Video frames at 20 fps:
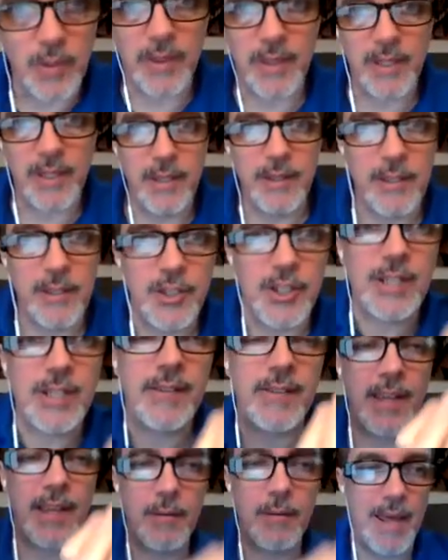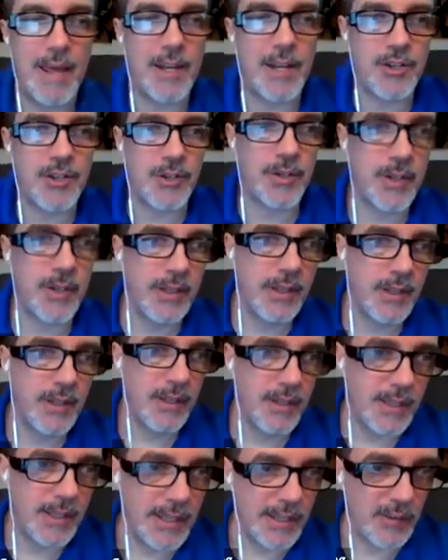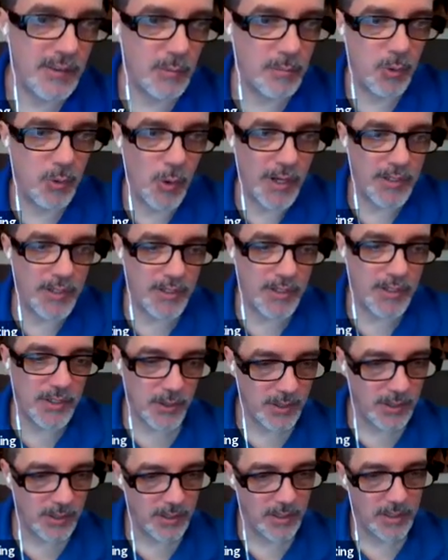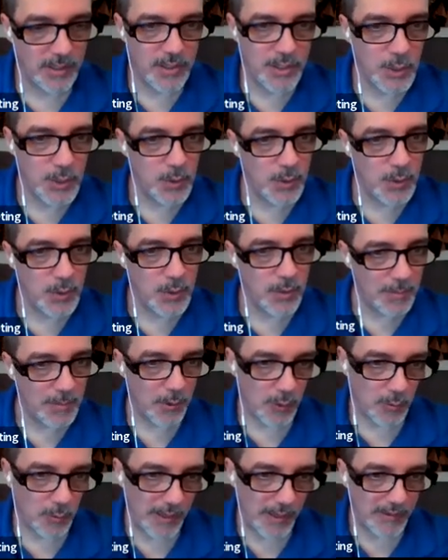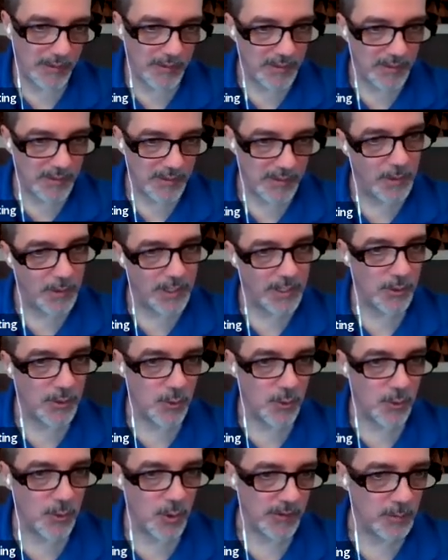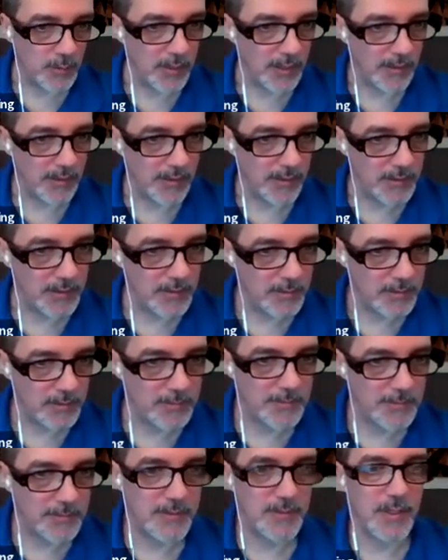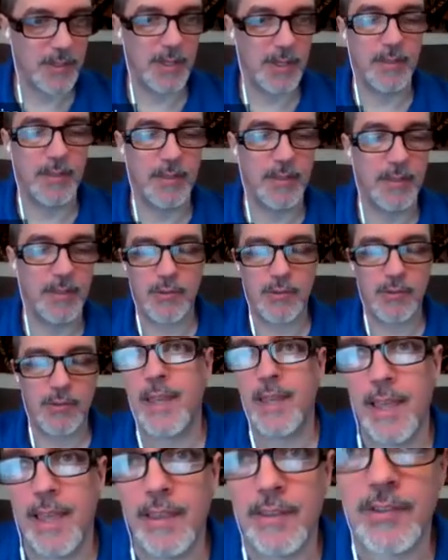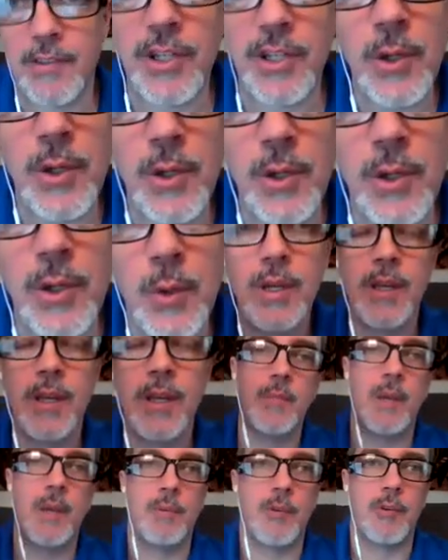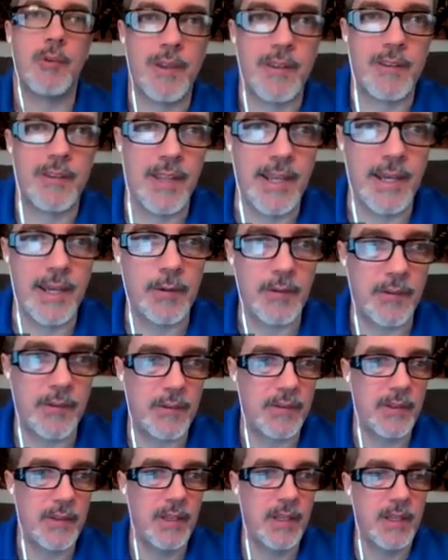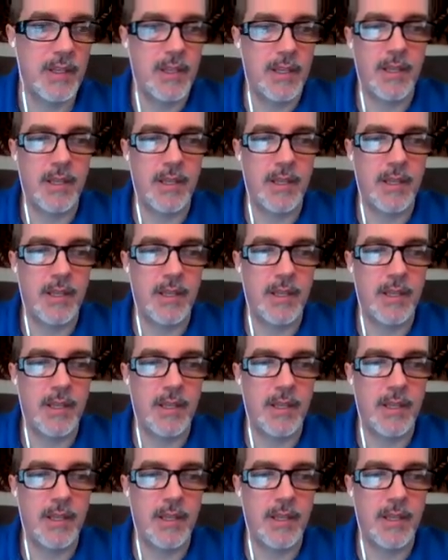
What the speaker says: within the Sheet Set Manager is a pointer to a paper space layout in a drawing someplace. Right? This drawing has 2 paper space layouts.